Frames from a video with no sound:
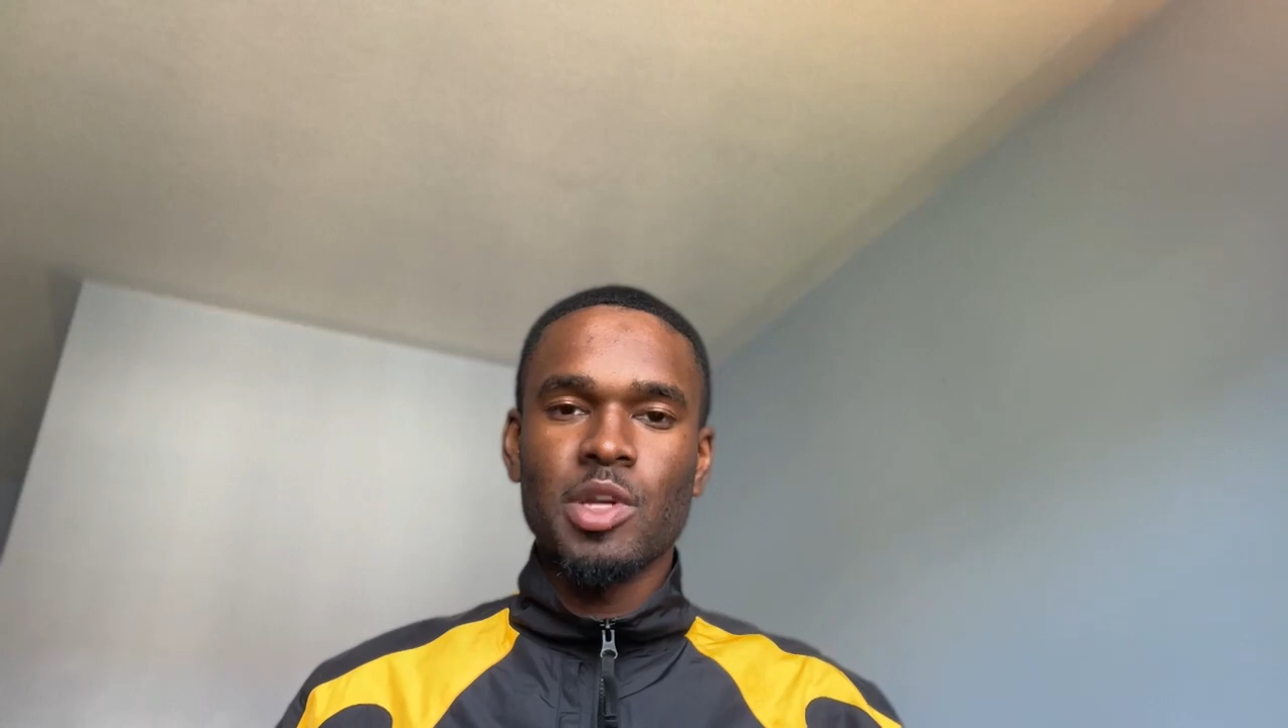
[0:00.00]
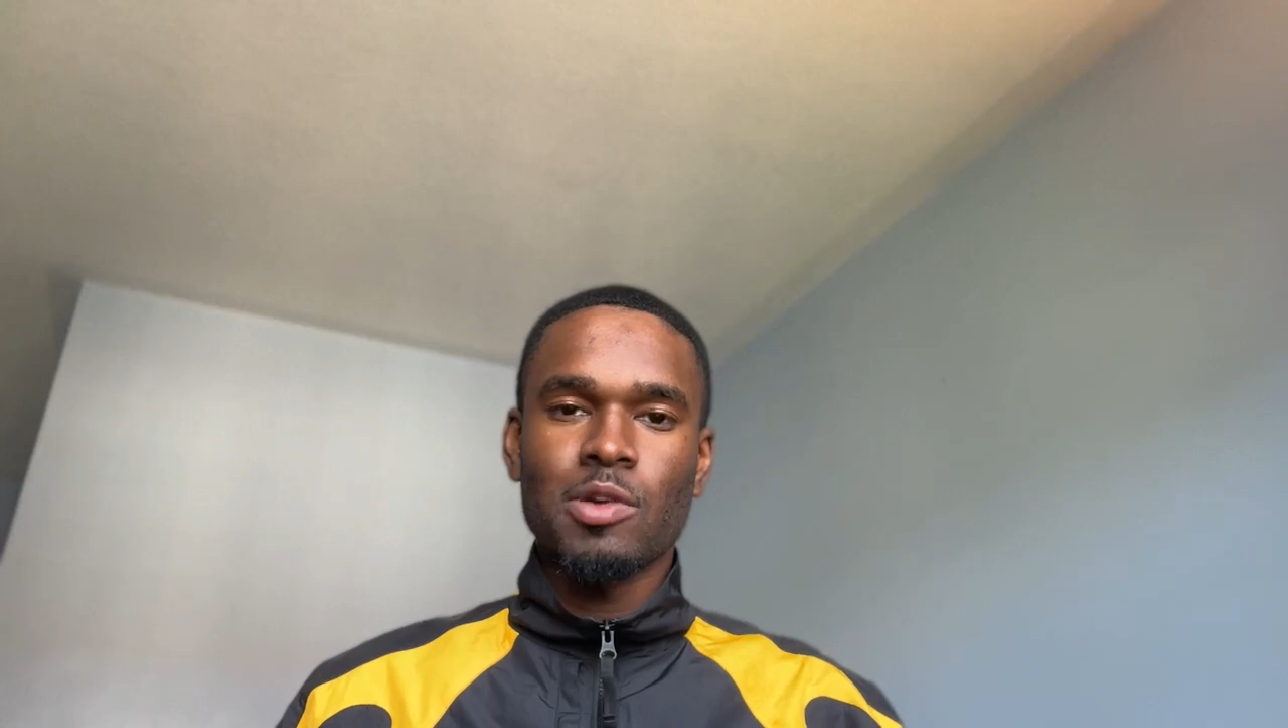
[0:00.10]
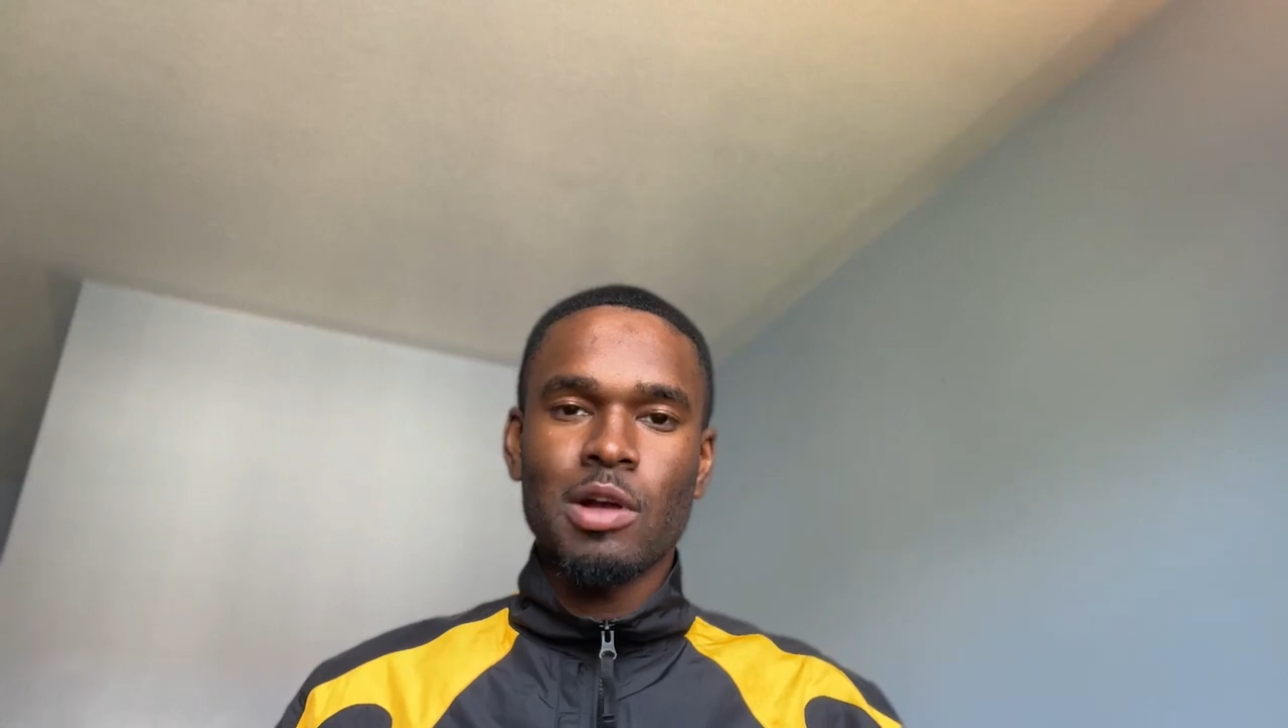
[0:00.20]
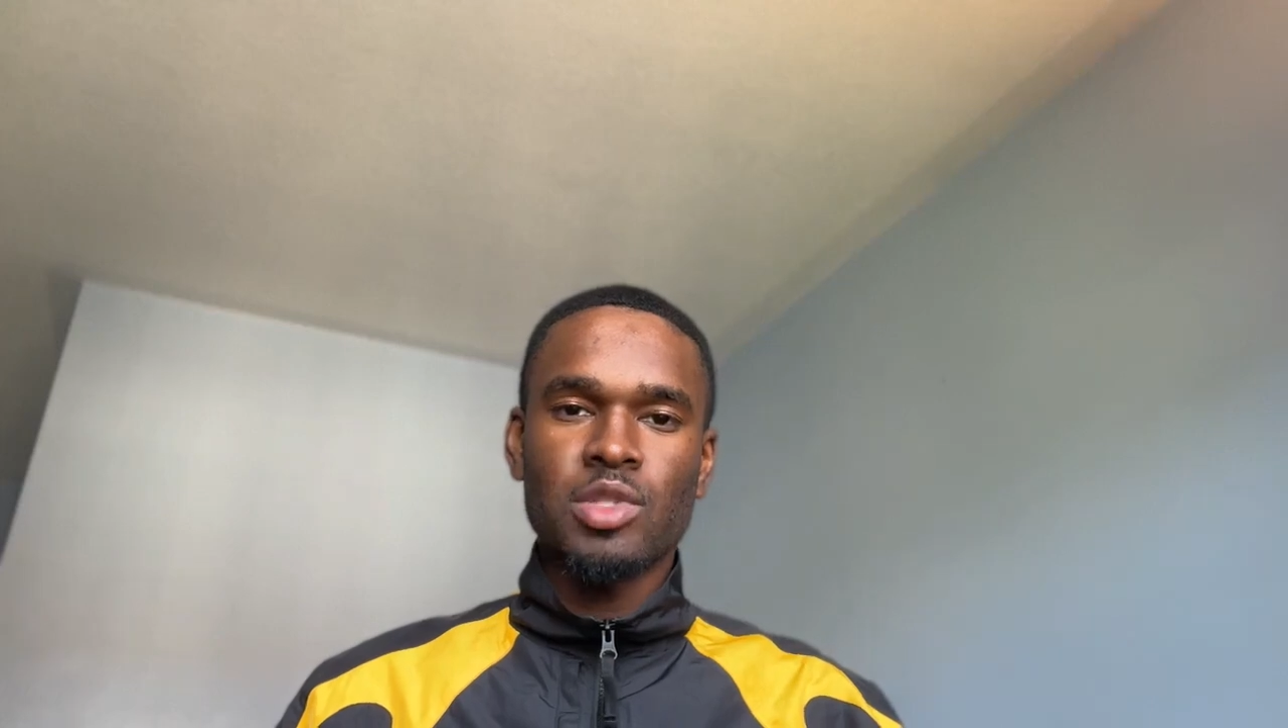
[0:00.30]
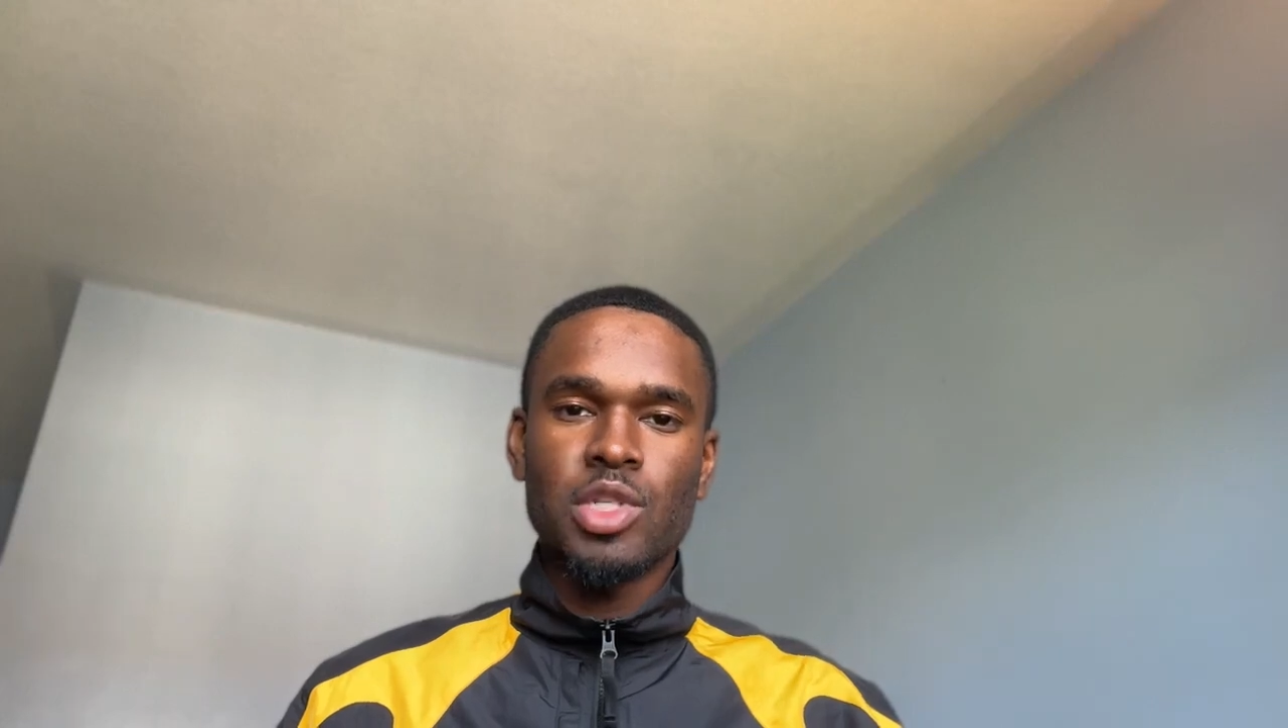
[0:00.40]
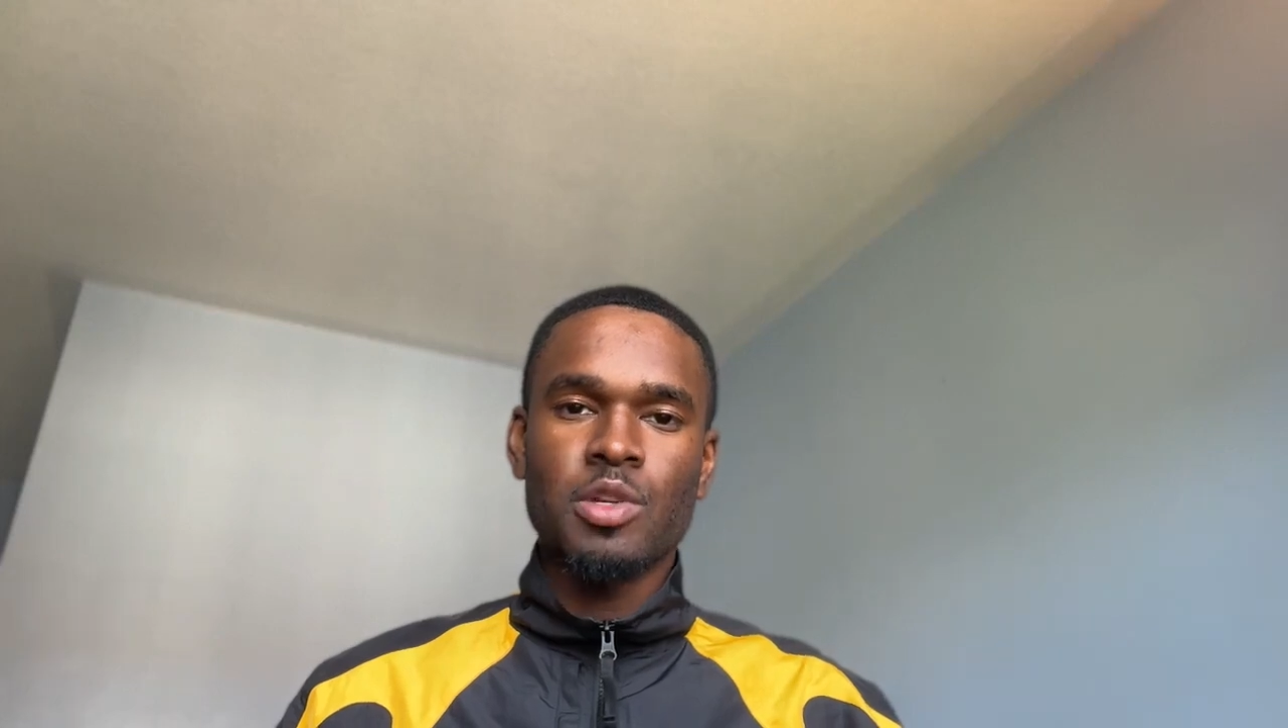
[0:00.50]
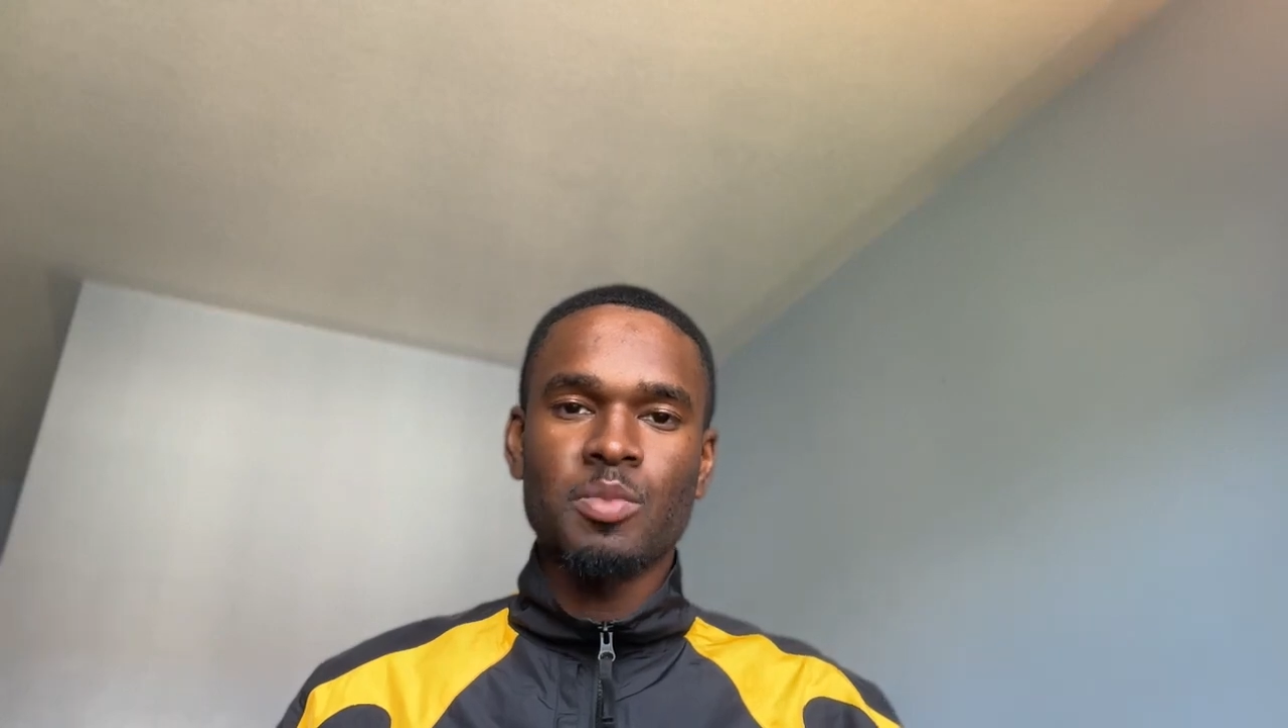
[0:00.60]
around certain